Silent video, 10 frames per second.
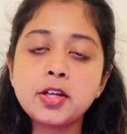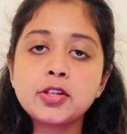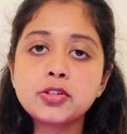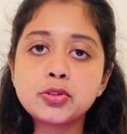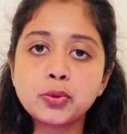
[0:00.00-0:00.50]

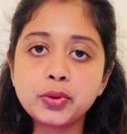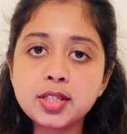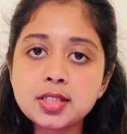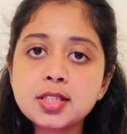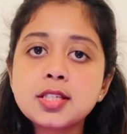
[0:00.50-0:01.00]
So
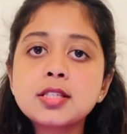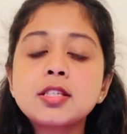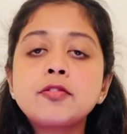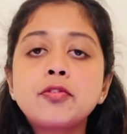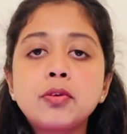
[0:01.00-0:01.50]
this is the
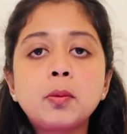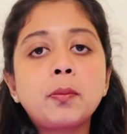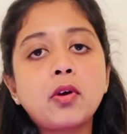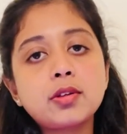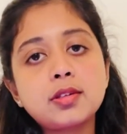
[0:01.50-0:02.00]
full
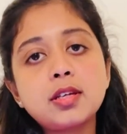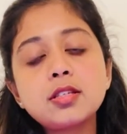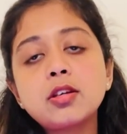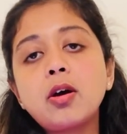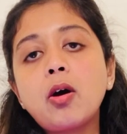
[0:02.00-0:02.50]
process
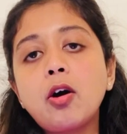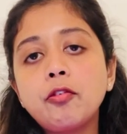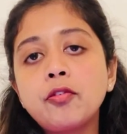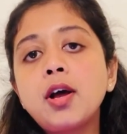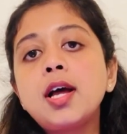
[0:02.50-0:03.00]
of
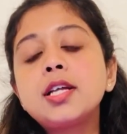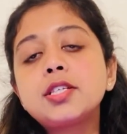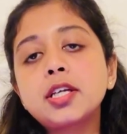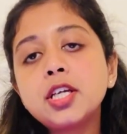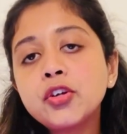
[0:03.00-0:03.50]

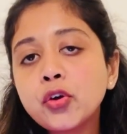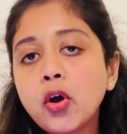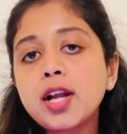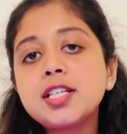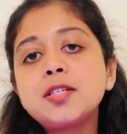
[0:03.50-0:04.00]
checking your
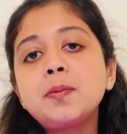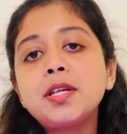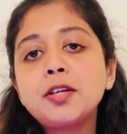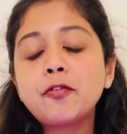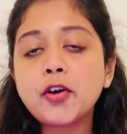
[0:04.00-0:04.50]
eligibility
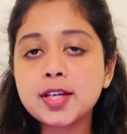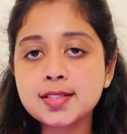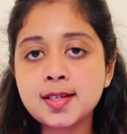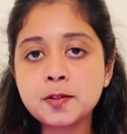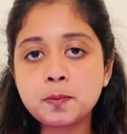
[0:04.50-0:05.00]
for
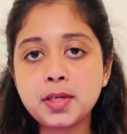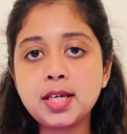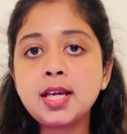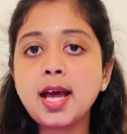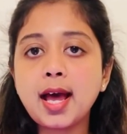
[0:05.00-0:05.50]
SSP
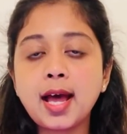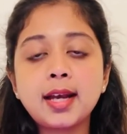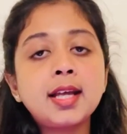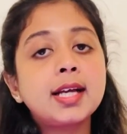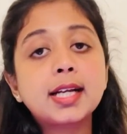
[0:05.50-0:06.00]
and
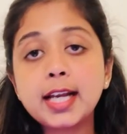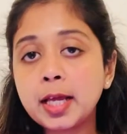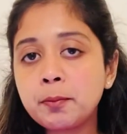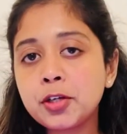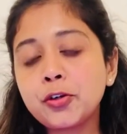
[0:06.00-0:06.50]

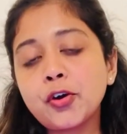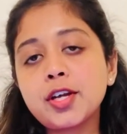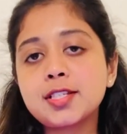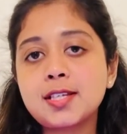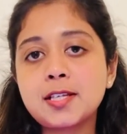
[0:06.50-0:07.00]
claiming your
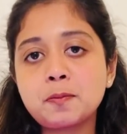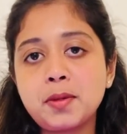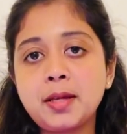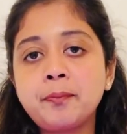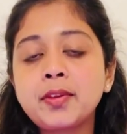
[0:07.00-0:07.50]
SSP.
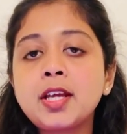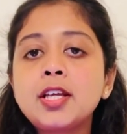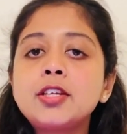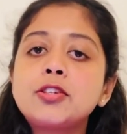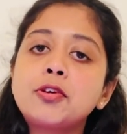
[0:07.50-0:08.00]

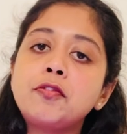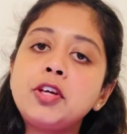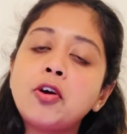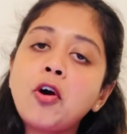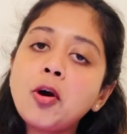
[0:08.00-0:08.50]
So we
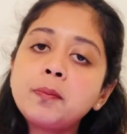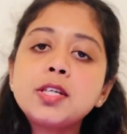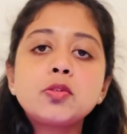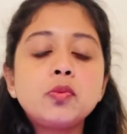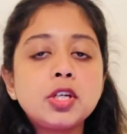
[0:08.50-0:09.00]
hope this
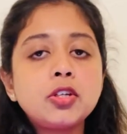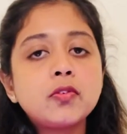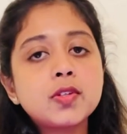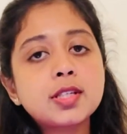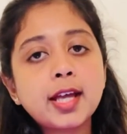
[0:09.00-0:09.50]
video
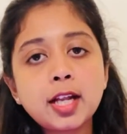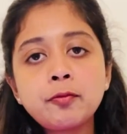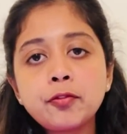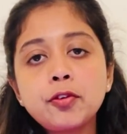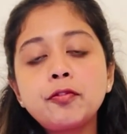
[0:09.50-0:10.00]
was helpful for